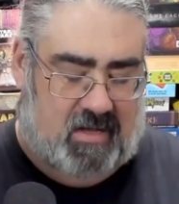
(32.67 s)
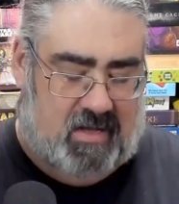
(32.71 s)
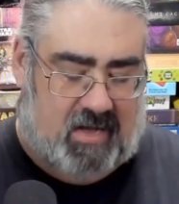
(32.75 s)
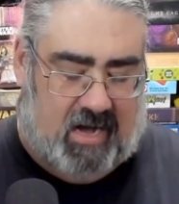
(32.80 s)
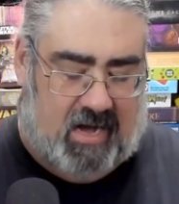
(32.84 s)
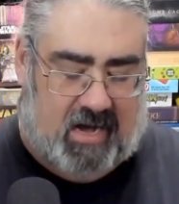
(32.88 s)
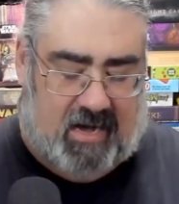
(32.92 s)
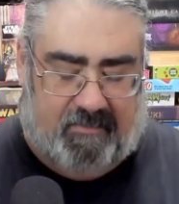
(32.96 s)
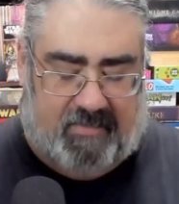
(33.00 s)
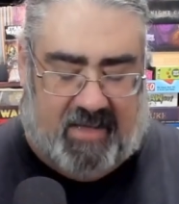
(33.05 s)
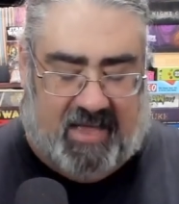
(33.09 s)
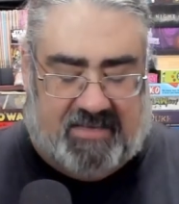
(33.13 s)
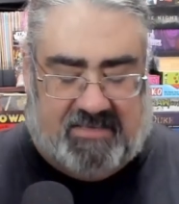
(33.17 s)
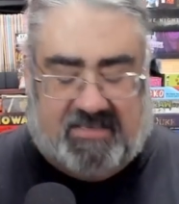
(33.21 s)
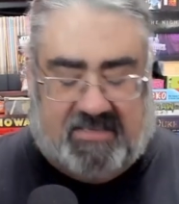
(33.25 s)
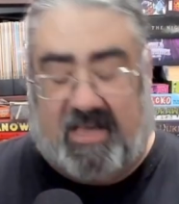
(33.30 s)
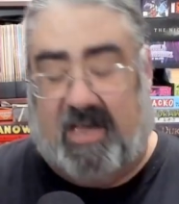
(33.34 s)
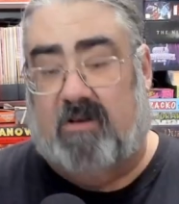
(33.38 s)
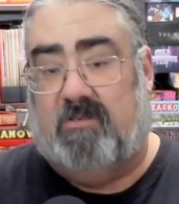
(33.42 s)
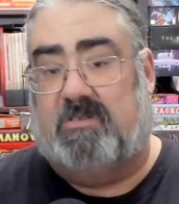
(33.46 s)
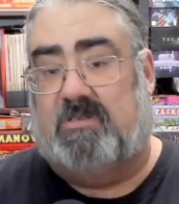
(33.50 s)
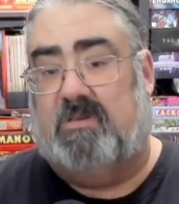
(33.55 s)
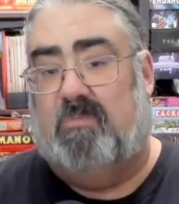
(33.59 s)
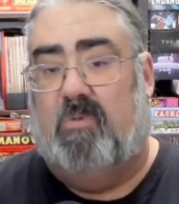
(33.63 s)
Um, as
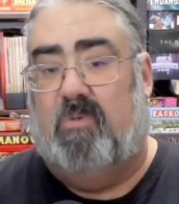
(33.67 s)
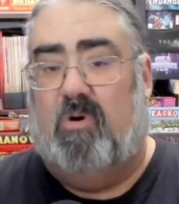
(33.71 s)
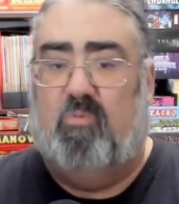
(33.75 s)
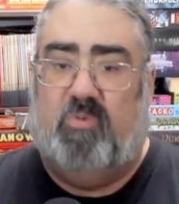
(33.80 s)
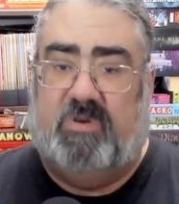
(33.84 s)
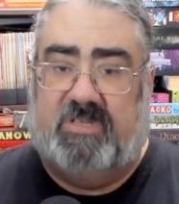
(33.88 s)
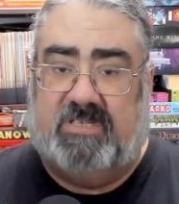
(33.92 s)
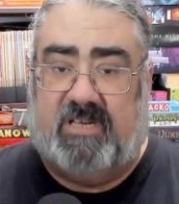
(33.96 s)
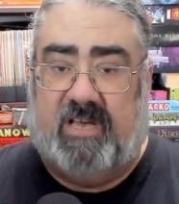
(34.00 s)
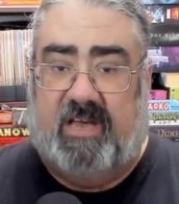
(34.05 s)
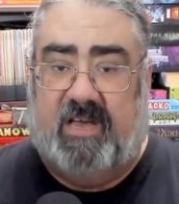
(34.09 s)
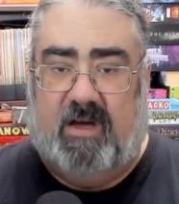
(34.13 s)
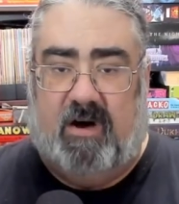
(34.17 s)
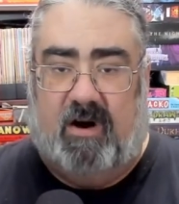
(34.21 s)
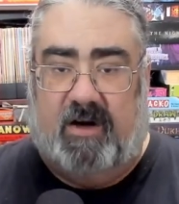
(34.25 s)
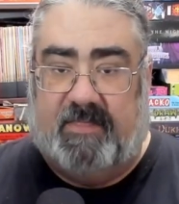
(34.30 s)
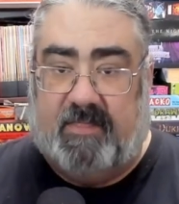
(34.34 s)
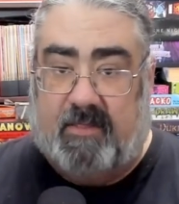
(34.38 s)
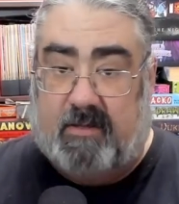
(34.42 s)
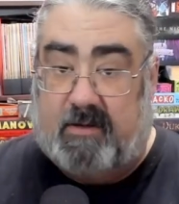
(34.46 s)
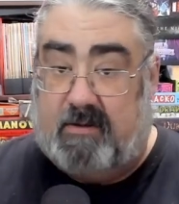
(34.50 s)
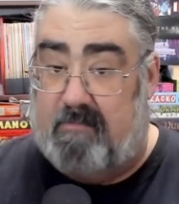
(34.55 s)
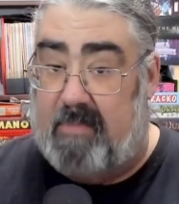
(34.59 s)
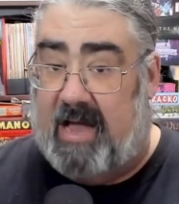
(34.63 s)
Gail Simone would say, on
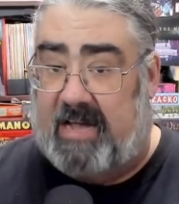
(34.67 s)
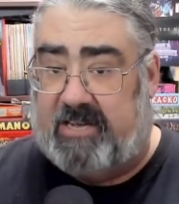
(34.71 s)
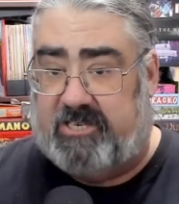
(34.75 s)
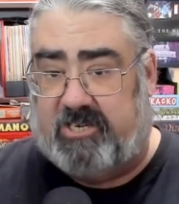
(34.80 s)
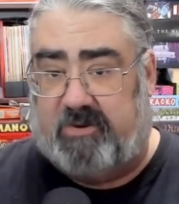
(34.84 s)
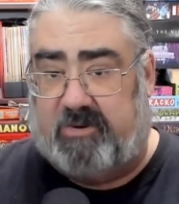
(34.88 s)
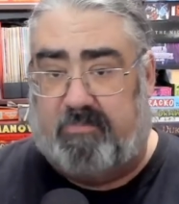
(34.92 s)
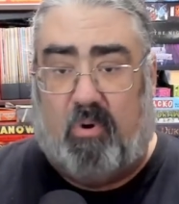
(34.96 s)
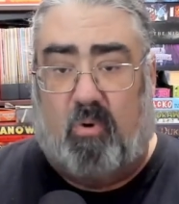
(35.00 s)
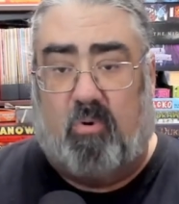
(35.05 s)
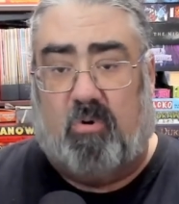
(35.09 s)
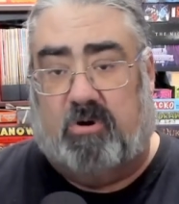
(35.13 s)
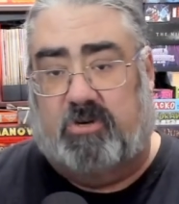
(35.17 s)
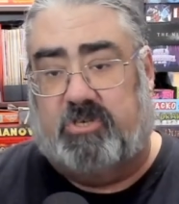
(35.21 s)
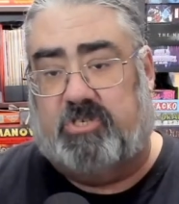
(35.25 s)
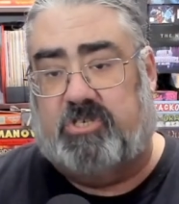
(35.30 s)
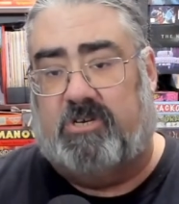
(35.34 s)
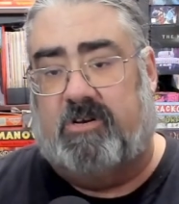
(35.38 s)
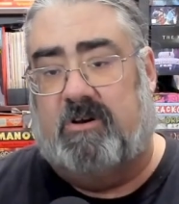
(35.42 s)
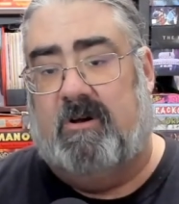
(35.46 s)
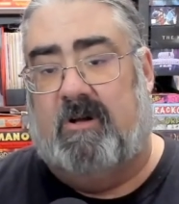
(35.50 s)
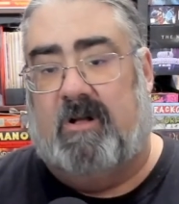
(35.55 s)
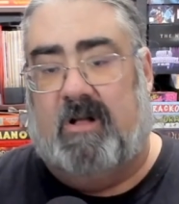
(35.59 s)
the magic porch.